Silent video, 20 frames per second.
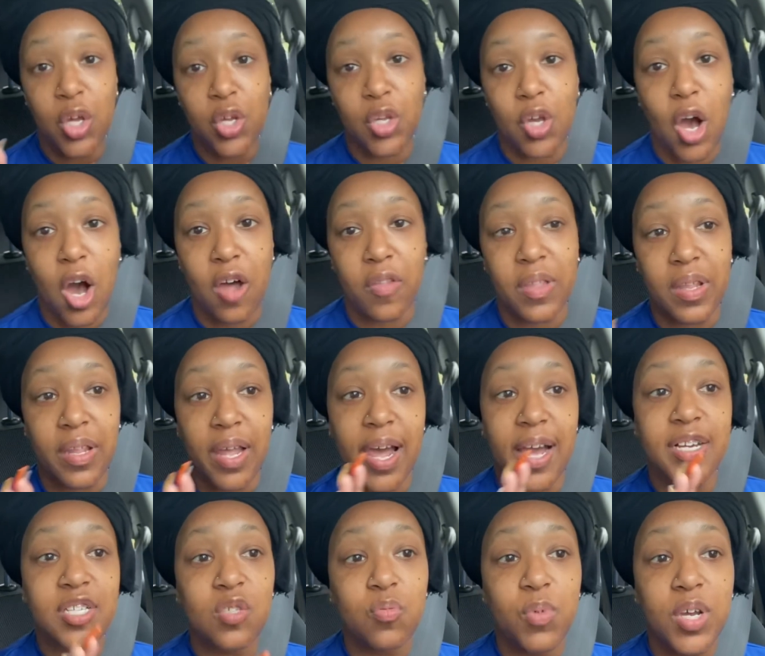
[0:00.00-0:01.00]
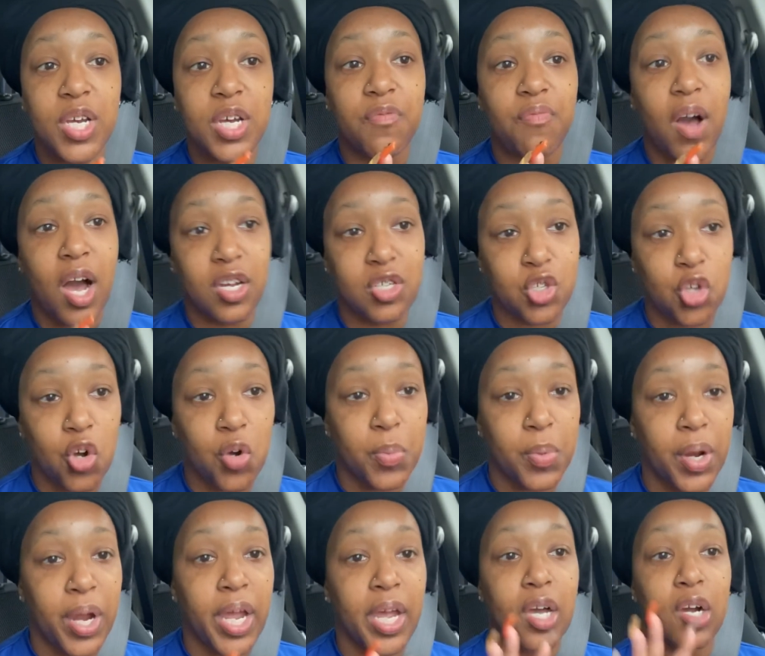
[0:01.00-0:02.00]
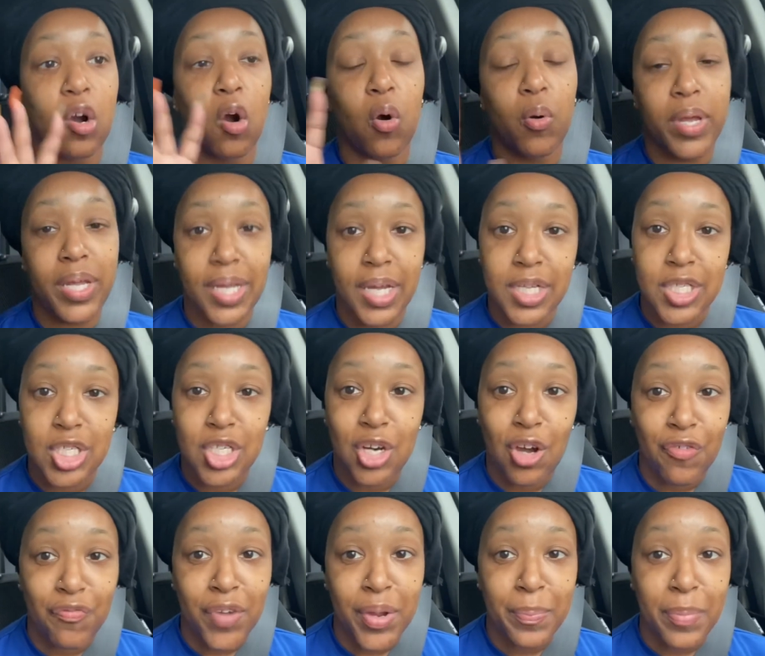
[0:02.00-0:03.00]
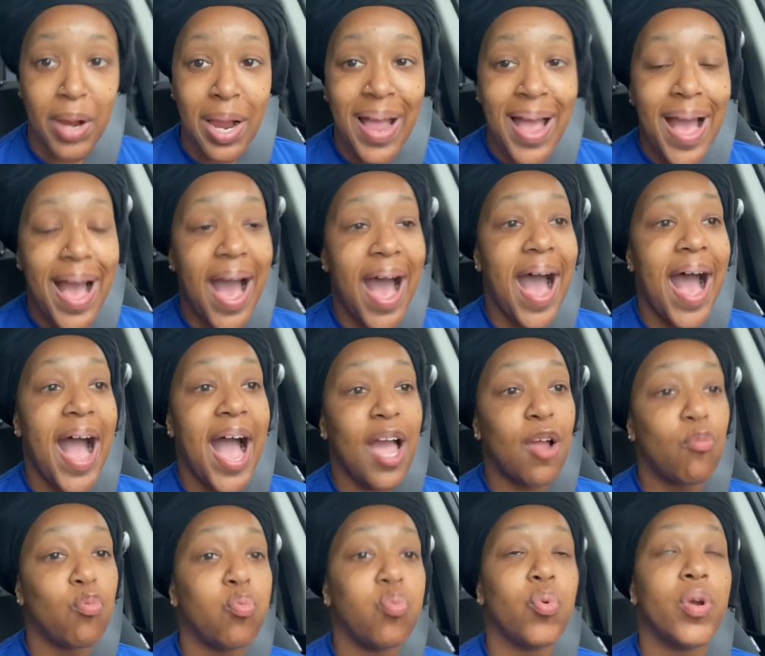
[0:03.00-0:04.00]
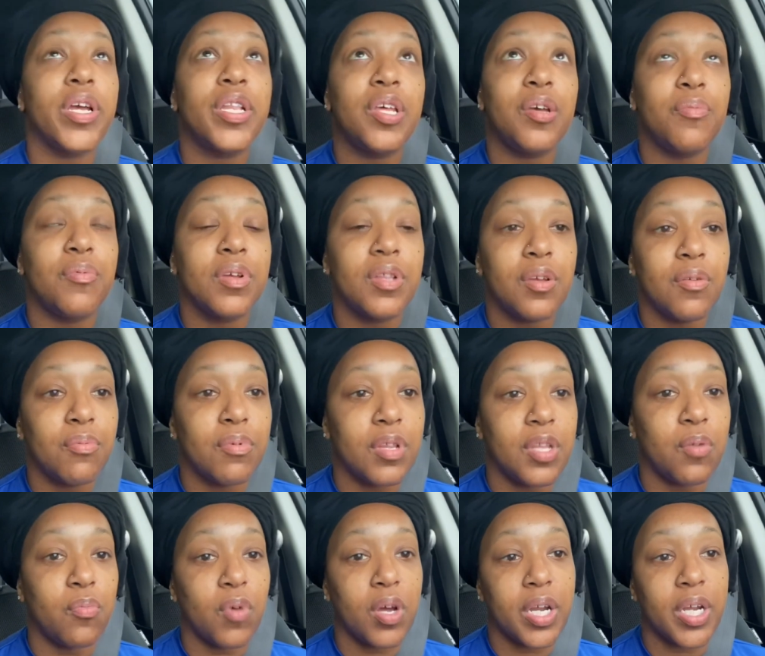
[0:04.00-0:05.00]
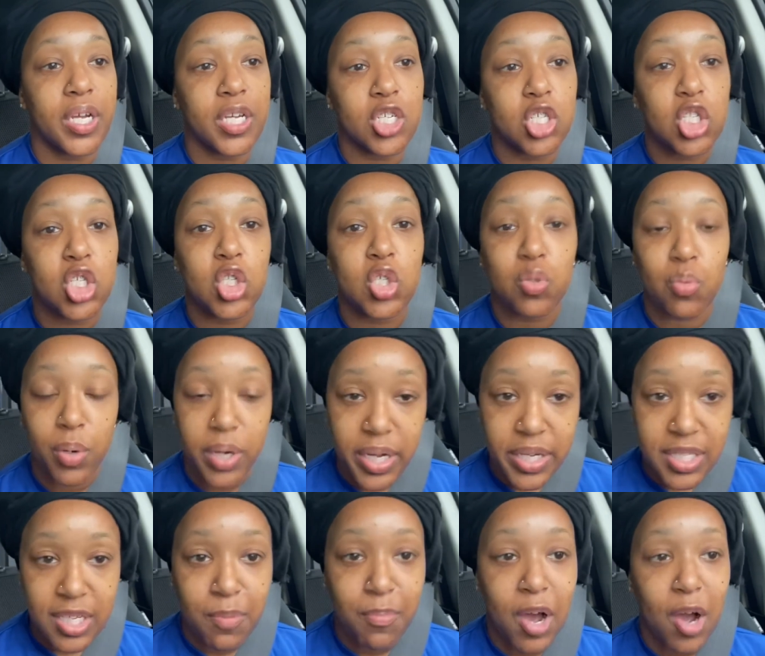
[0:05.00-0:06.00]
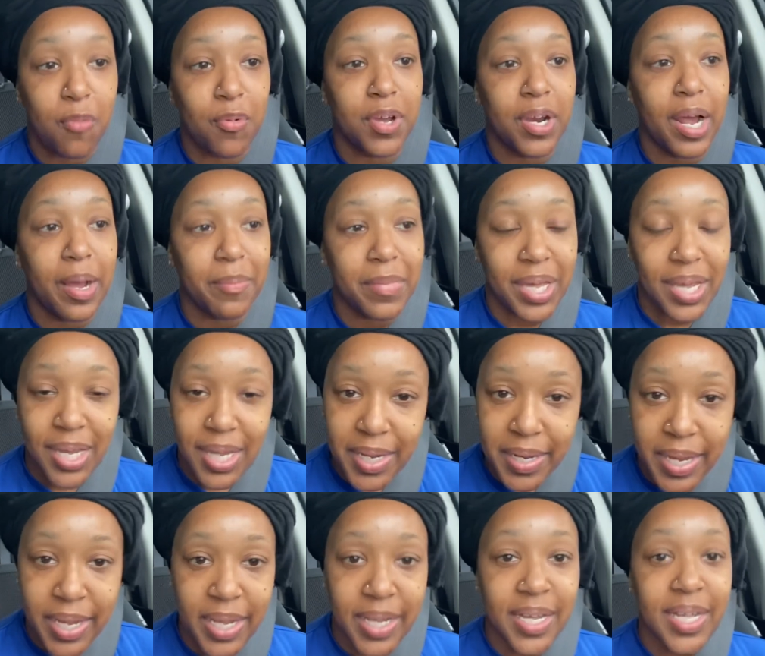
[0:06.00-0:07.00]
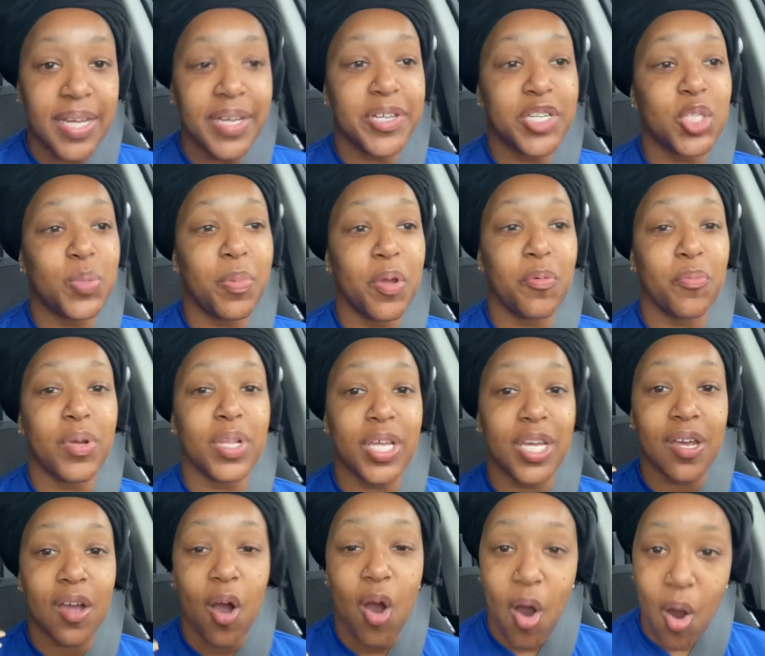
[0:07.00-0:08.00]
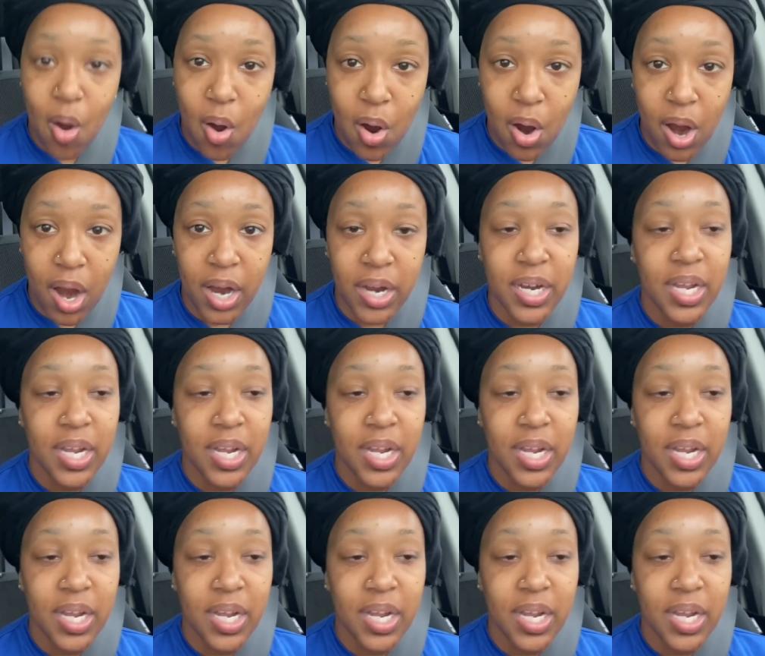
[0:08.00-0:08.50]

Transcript: Y'all, the last week of October and going into November, I really want to get strict about what I'm eating. It's been really hard